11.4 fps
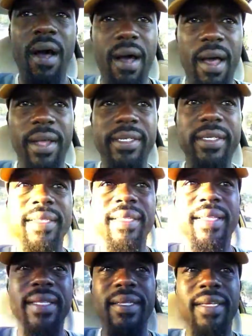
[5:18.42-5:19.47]

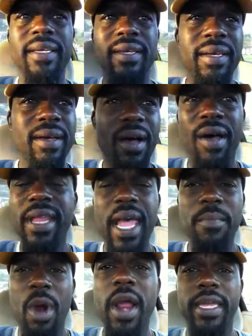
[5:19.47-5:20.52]
on
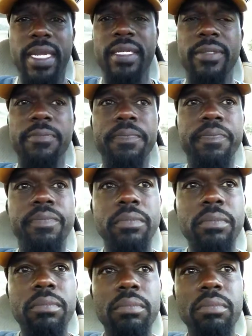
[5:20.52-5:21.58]
online
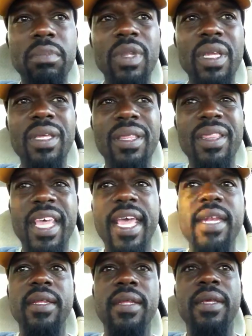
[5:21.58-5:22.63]
marketing,
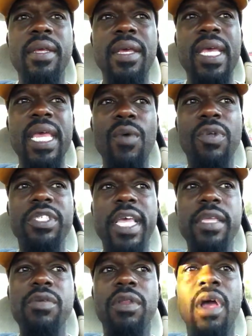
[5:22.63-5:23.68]
then it will
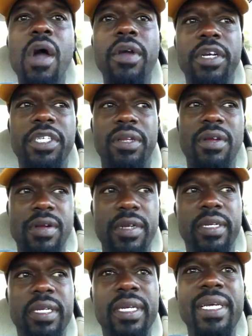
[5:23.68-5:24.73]
take you longer to
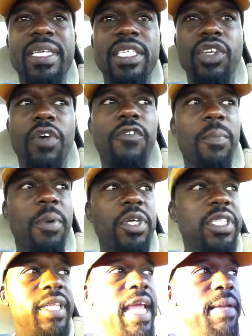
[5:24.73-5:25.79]
learn. So for a
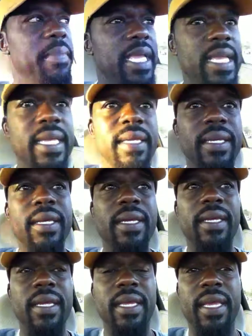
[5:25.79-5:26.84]
person like me,
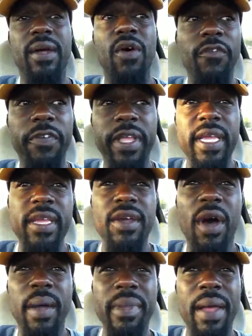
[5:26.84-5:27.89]
and hopefully, you
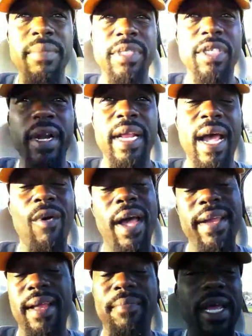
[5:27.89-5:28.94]
know, I'm, I'm starting, I,
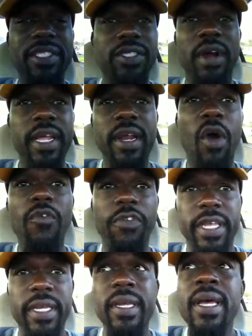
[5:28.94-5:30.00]
I'm not starting,
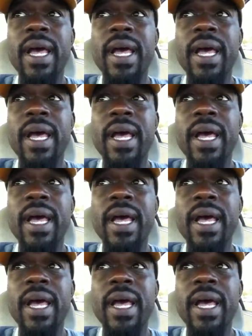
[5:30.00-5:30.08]
hopefully,